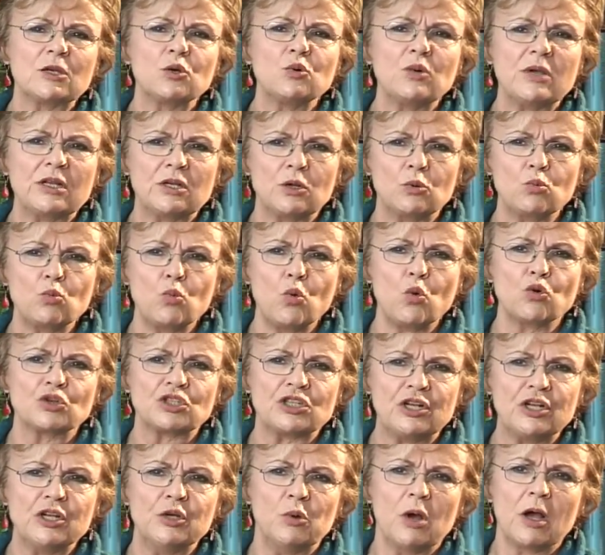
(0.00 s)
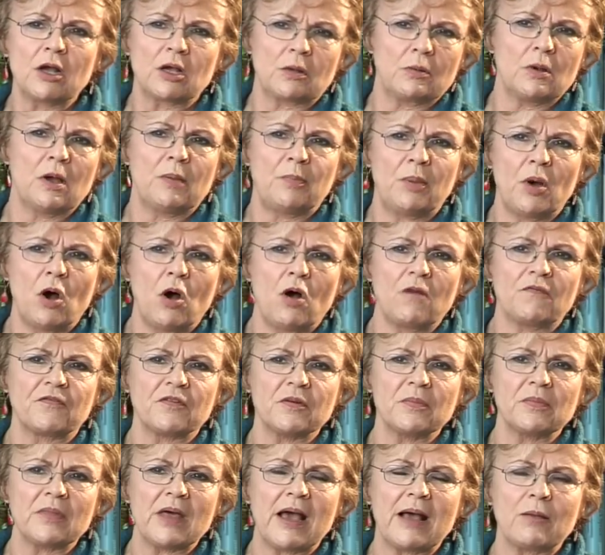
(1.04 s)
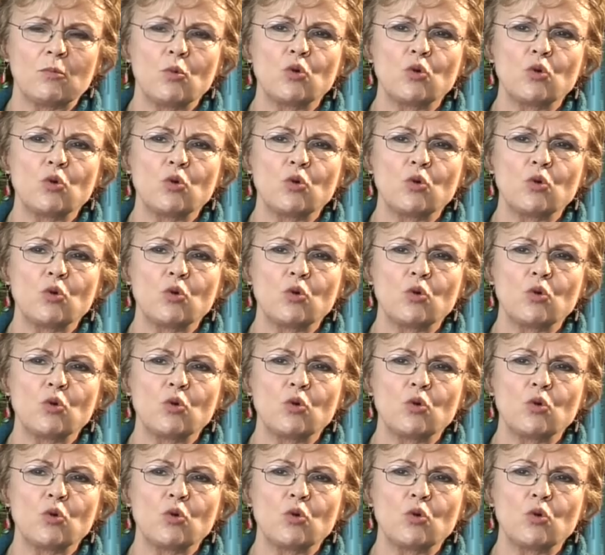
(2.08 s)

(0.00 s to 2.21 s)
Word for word: Queen and Waterloo, a, apart from that.